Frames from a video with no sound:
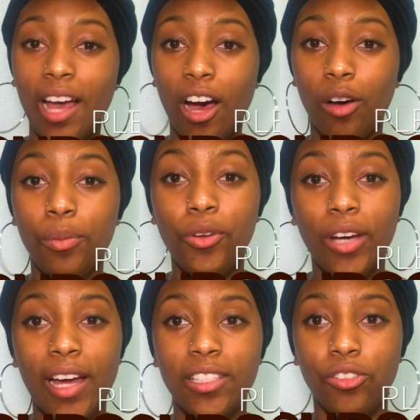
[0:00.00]
I hope you
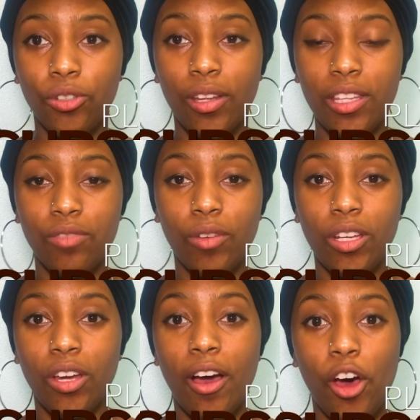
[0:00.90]
guys enjoyed this
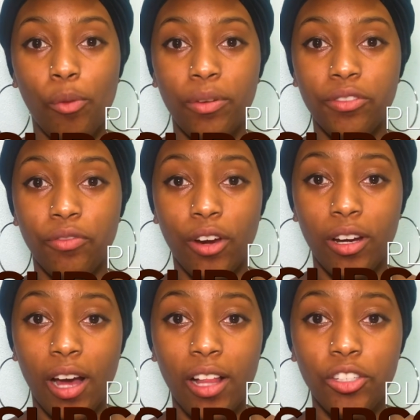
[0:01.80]
video. I hope it was very
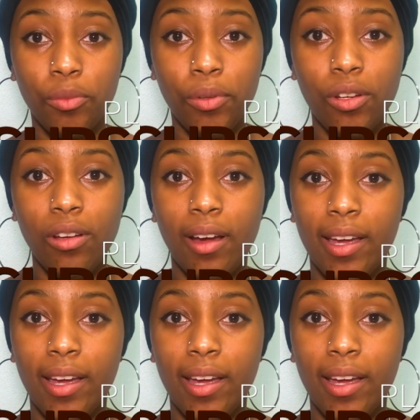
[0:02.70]
knowledgeable,